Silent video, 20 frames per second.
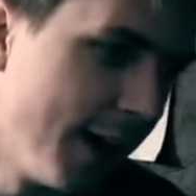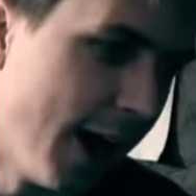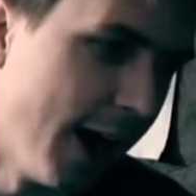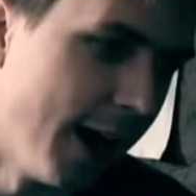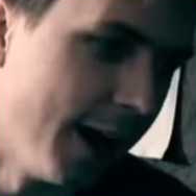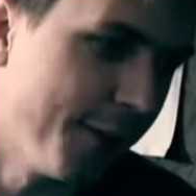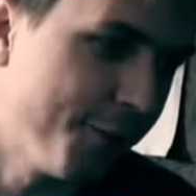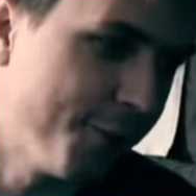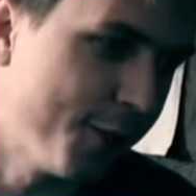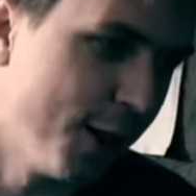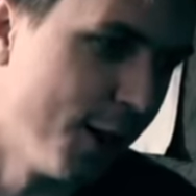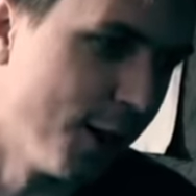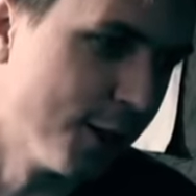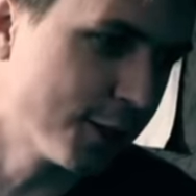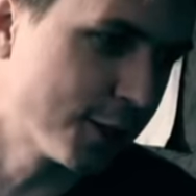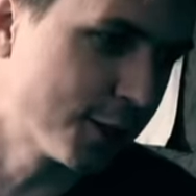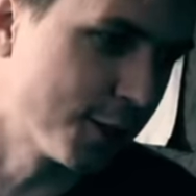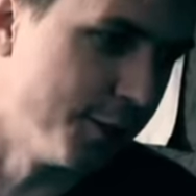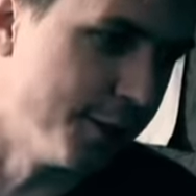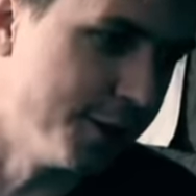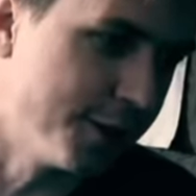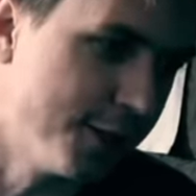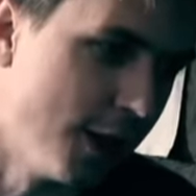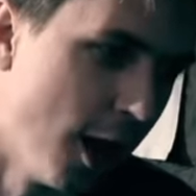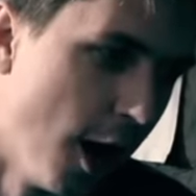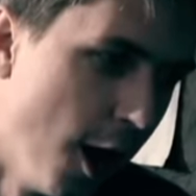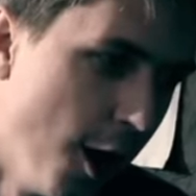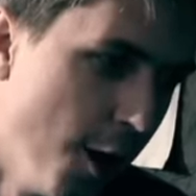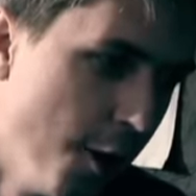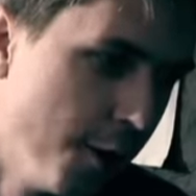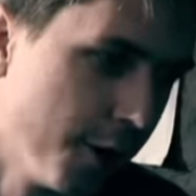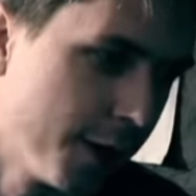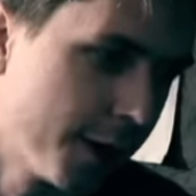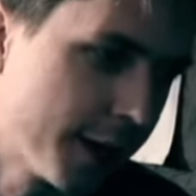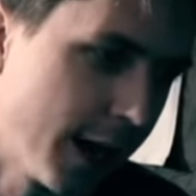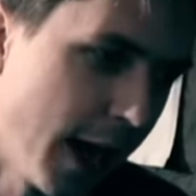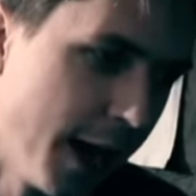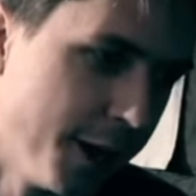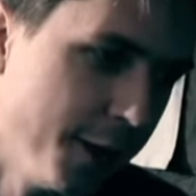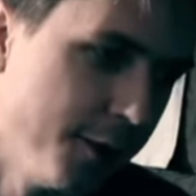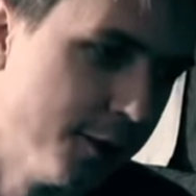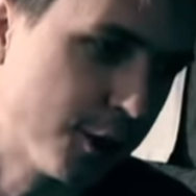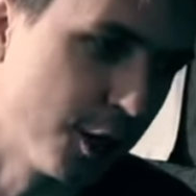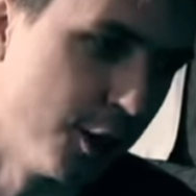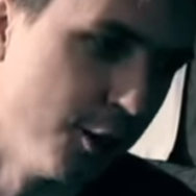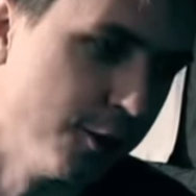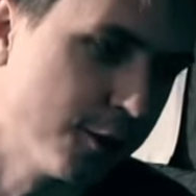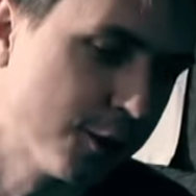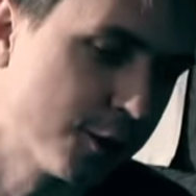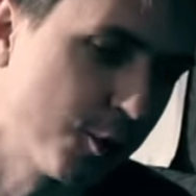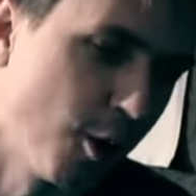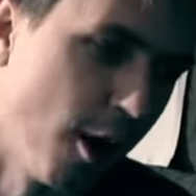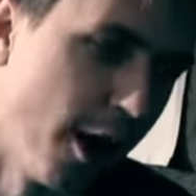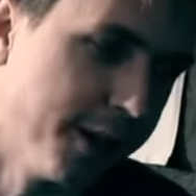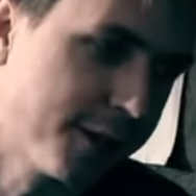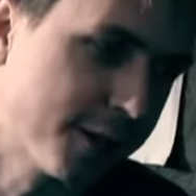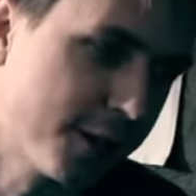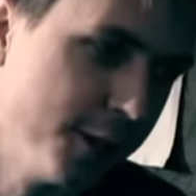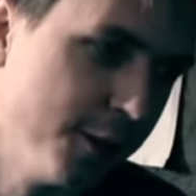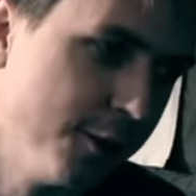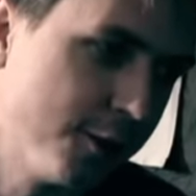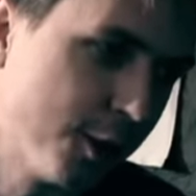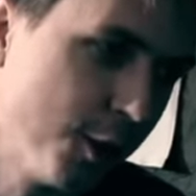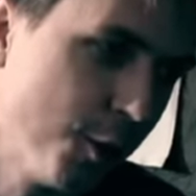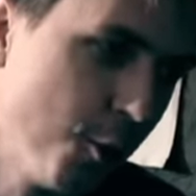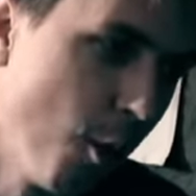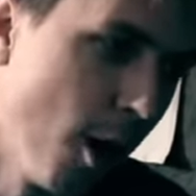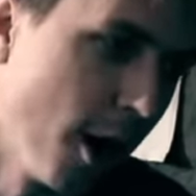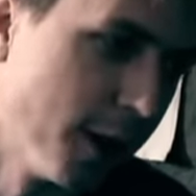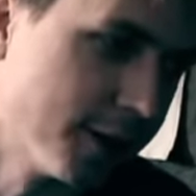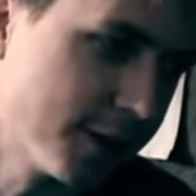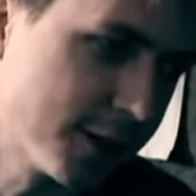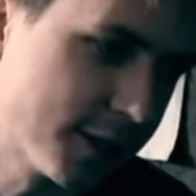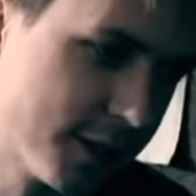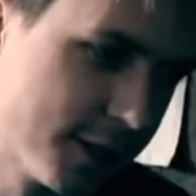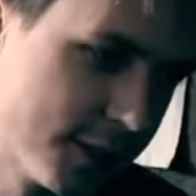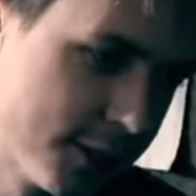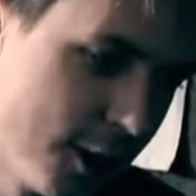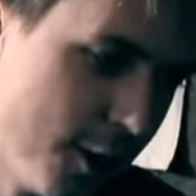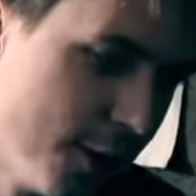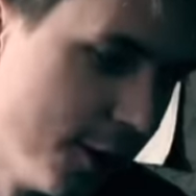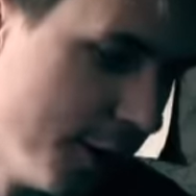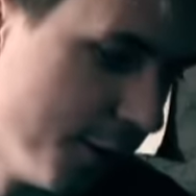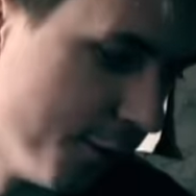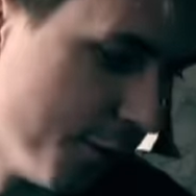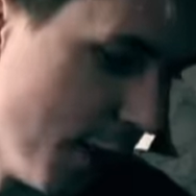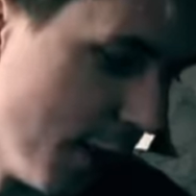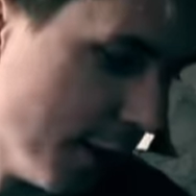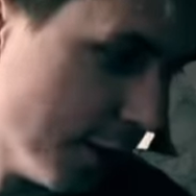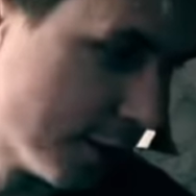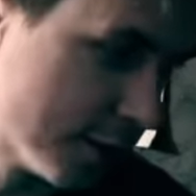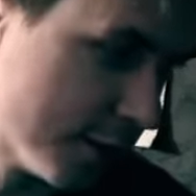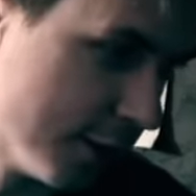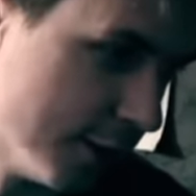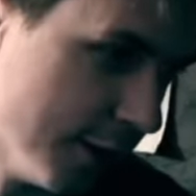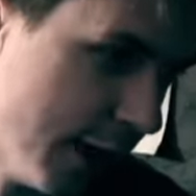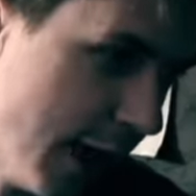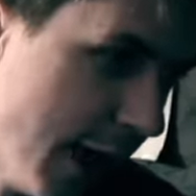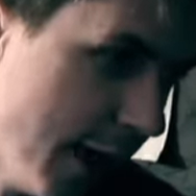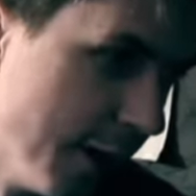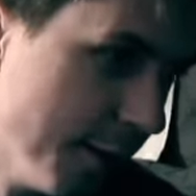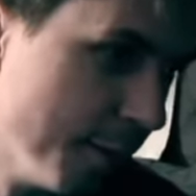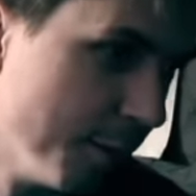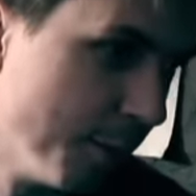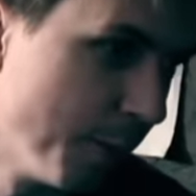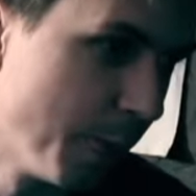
And if the answer is no, can you toot twice? Can you toot once to show you've understood that?